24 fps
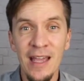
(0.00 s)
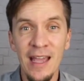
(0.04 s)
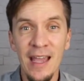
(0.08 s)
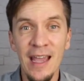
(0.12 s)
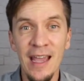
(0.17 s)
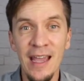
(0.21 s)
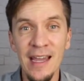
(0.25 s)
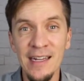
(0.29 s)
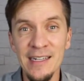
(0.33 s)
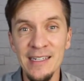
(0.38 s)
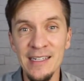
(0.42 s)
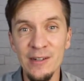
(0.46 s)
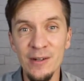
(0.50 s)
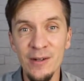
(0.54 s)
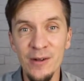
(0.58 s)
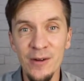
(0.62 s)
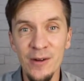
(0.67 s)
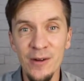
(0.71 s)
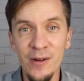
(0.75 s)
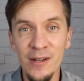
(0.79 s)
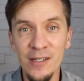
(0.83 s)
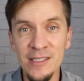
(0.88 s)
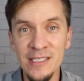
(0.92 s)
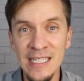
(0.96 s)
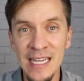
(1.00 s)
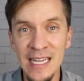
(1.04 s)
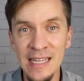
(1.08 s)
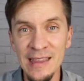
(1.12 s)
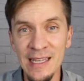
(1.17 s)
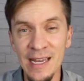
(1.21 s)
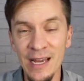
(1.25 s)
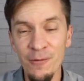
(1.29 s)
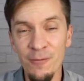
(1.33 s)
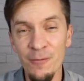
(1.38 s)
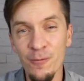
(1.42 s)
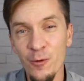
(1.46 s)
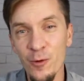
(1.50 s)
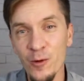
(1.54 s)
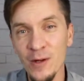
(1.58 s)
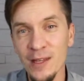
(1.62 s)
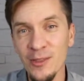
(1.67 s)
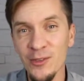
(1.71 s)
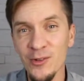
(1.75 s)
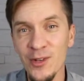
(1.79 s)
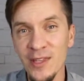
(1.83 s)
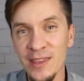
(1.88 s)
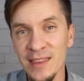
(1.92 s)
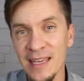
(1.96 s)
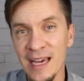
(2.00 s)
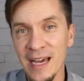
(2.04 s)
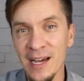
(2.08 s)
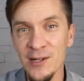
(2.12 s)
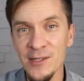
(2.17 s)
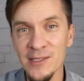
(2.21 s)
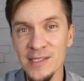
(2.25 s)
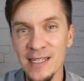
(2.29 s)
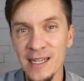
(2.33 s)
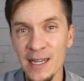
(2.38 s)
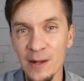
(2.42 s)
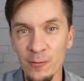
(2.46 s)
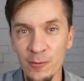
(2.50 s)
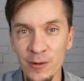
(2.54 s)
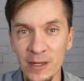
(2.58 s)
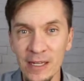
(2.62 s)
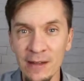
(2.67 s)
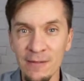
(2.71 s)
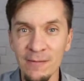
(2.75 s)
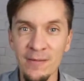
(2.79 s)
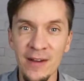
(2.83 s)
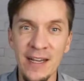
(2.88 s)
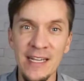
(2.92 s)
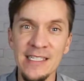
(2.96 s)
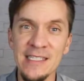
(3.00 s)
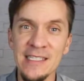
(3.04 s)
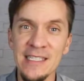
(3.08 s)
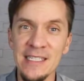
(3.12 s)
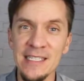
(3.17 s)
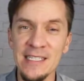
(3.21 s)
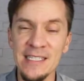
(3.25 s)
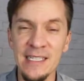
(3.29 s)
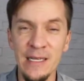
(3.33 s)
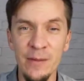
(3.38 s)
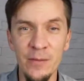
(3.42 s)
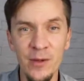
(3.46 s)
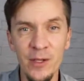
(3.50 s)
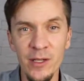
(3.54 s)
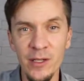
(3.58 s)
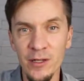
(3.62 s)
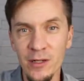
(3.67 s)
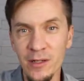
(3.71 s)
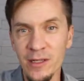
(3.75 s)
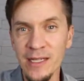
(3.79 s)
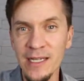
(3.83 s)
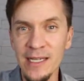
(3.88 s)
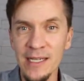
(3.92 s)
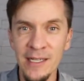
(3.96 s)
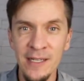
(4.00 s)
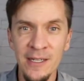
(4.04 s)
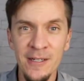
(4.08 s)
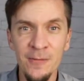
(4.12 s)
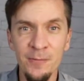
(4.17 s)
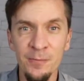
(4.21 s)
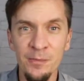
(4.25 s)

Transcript: and take that 43,000 and reinvest it similarly